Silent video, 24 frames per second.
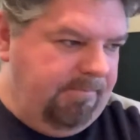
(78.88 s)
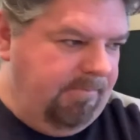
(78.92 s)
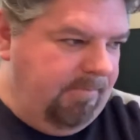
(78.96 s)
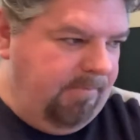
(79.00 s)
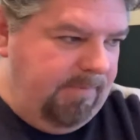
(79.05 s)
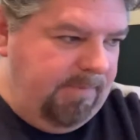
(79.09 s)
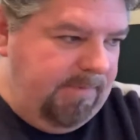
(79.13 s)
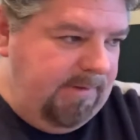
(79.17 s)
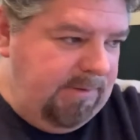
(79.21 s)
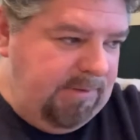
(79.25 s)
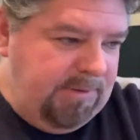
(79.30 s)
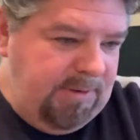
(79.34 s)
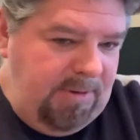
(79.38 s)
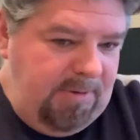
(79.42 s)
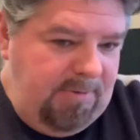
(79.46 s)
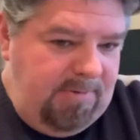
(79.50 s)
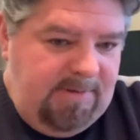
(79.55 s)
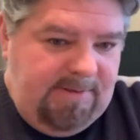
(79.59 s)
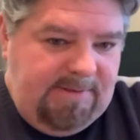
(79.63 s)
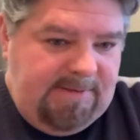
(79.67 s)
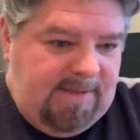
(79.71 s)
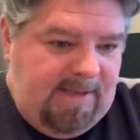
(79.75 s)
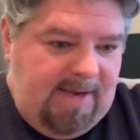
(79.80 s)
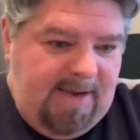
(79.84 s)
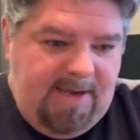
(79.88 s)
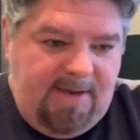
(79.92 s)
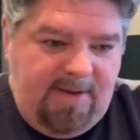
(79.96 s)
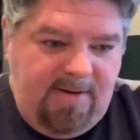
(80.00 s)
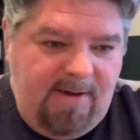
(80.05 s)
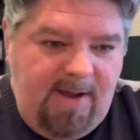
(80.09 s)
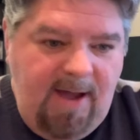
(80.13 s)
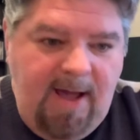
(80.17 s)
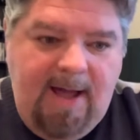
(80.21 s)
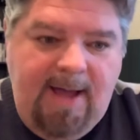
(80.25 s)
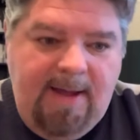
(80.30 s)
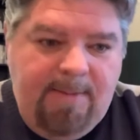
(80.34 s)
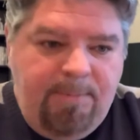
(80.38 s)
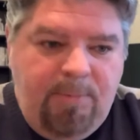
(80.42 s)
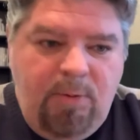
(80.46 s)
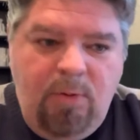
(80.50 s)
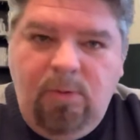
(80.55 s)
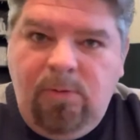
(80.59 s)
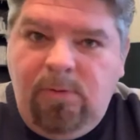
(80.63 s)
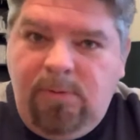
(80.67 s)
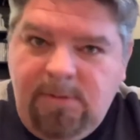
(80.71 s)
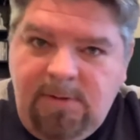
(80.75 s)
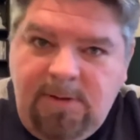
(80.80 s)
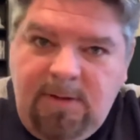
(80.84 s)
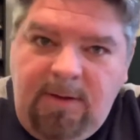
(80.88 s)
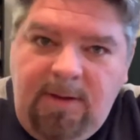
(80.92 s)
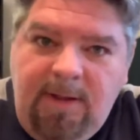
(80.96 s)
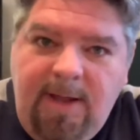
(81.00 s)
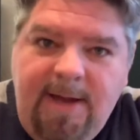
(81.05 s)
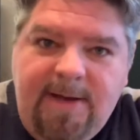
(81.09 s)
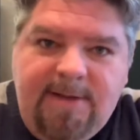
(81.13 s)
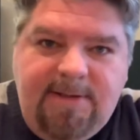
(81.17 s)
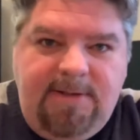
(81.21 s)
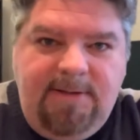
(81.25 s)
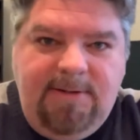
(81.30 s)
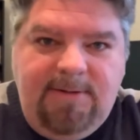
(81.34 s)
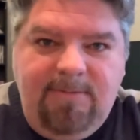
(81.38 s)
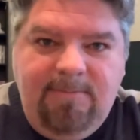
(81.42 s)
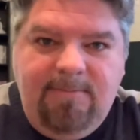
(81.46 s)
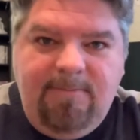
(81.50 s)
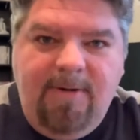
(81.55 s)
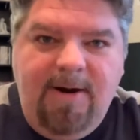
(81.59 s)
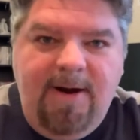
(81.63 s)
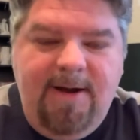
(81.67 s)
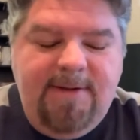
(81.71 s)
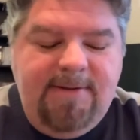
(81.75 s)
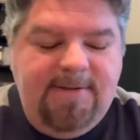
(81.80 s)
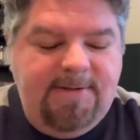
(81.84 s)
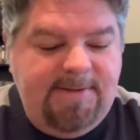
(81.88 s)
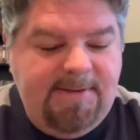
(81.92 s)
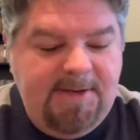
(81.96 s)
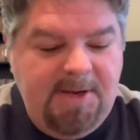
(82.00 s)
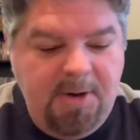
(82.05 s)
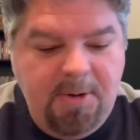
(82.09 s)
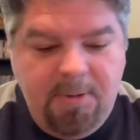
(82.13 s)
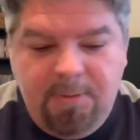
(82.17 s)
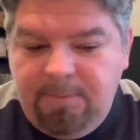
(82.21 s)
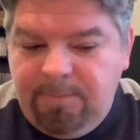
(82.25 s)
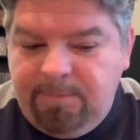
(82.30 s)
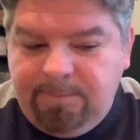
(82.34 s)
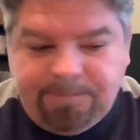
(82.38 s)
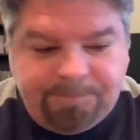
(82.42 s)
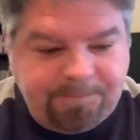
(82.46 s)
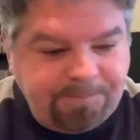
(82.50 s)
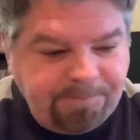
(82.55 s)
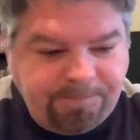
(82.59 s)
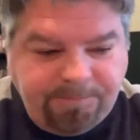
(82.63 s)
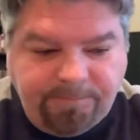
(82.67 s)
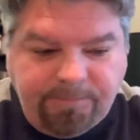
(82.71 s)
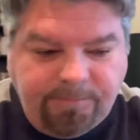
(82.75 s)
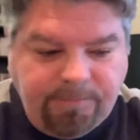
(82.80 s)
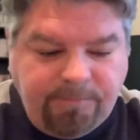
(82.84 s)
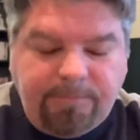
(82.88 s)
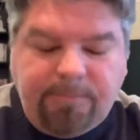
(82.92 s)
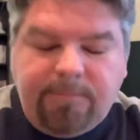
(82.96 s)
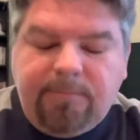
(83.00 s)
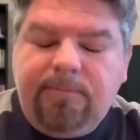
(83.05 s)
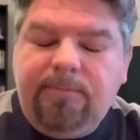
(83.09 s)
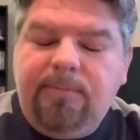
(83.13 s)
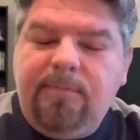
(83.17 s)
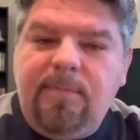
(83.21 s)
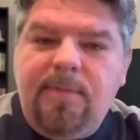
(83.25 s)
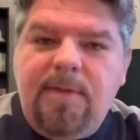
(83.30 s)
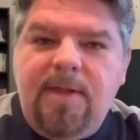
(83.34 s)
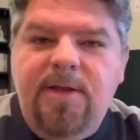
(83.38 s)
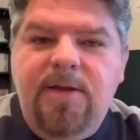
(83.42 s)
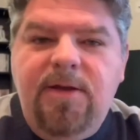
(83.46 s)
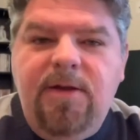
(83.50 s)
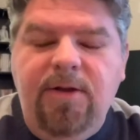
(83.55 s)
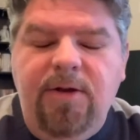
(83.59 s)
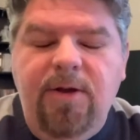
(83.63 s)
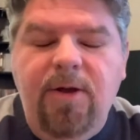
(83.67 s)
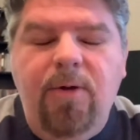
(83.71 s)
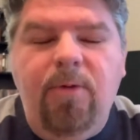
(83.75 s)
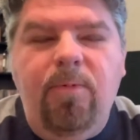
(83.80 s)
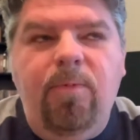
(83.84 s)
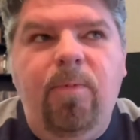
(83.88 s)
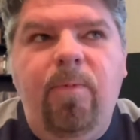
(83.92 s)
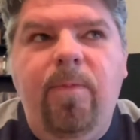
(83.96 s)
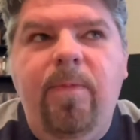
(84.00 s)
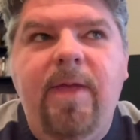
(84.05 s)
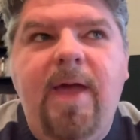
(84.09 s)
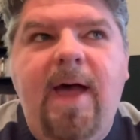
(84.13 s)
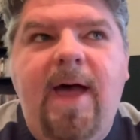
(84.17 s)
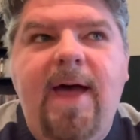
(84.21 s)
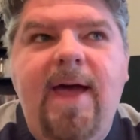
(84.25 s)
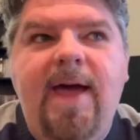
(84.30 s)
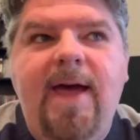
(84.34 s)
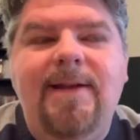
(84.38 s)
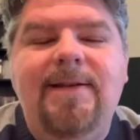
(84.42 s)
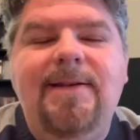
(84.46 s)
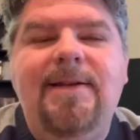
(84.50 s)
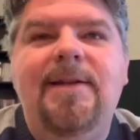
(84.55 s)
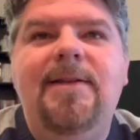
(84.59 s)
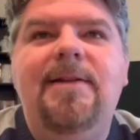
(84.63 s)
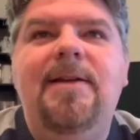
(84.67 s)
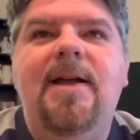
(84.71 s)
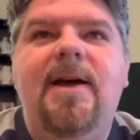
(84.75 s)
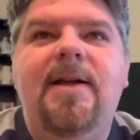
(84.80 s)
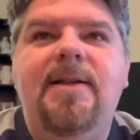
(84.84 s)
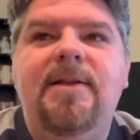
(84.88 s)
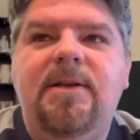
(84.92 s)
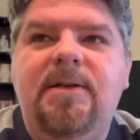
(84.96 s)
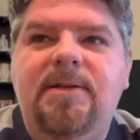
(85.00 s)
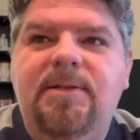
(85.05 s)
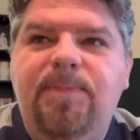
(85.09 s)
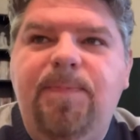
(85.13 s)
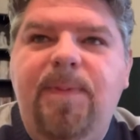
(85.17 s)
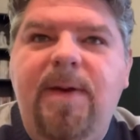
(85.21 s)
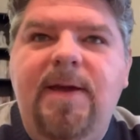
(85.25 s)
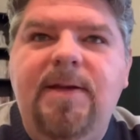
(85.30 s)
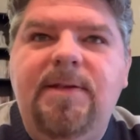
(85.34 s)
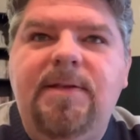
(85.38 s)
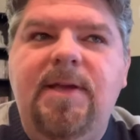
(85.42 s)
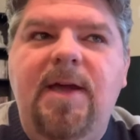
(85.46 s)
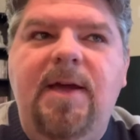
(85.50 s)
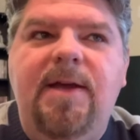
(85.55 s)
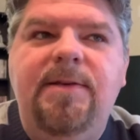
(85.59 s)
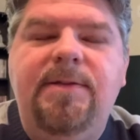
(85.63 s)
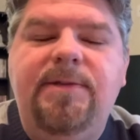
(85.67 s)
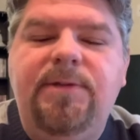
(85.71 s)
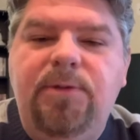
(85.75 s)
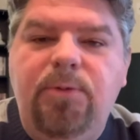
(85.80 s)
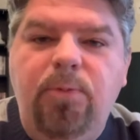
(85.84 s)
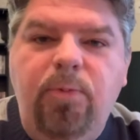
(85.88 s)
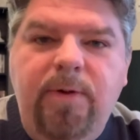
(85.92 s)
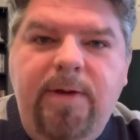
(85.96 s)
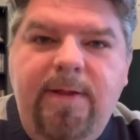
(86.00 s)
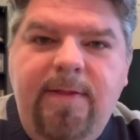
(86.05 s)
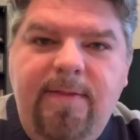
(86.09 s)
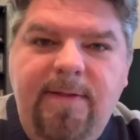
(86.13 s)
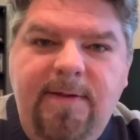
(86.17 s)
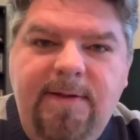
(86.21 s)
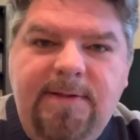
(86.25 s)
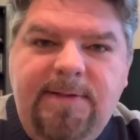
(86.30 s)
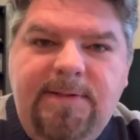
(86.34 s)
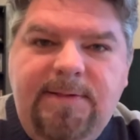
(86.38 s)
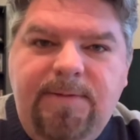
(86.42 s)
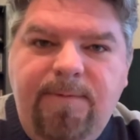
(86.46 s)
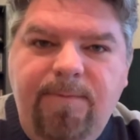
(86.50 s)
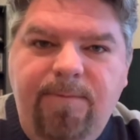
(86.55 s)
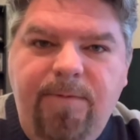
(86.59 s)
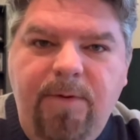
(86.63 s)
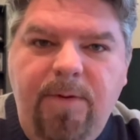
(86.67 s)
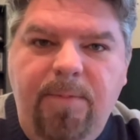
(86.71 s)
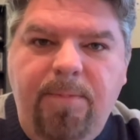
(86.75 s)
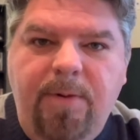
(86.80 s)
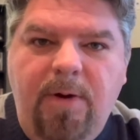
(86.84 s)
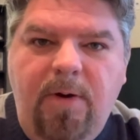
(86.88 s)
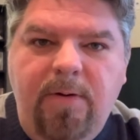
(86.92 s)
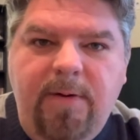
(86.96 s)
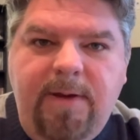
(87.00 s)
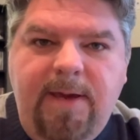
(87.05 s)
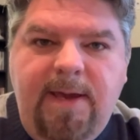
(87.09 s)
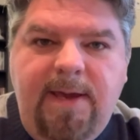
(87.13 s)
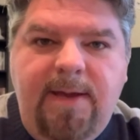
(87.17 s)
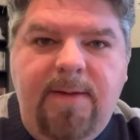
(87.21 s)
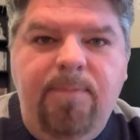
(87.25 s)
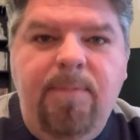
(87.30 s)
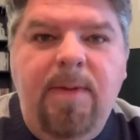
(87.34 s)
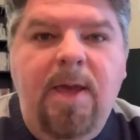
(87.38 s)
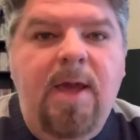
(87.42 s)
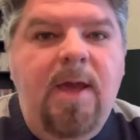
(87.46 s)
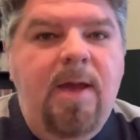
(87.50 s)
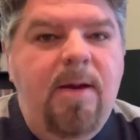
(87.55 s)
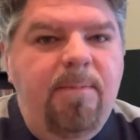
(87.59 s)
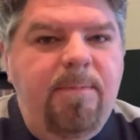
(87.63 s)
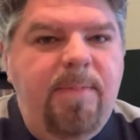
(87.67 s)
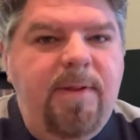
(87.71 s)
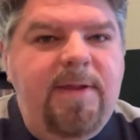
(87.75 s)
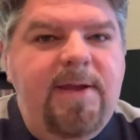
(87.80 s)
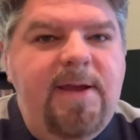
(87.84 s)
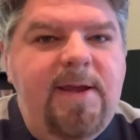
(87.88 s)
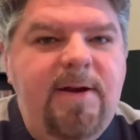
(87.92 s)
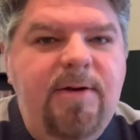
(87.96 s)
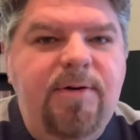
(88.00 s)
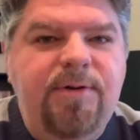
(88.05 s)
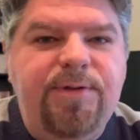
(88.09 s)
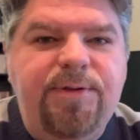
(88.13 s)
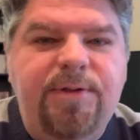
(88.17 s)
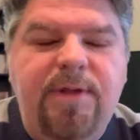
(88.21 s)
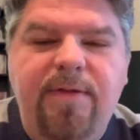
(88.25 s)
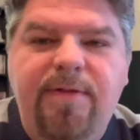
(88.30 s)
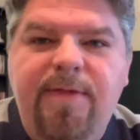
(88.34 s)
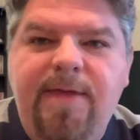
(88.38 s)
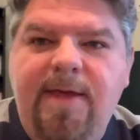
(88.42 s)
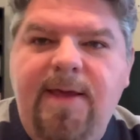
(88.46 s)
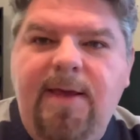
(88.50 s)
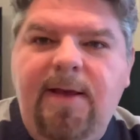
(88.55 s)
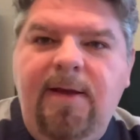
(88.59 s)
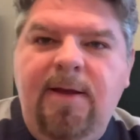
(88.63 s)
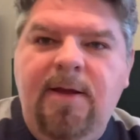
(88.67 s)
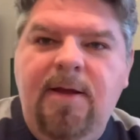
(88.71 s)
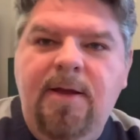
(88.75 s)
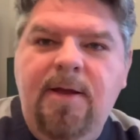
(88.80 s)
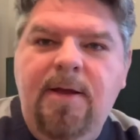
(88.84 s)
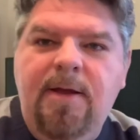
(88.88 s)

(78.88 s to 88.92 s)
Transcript: the dude is like calm, cool, and collected, right? So, you know, I did not expect us to win this football game. But here's the thing.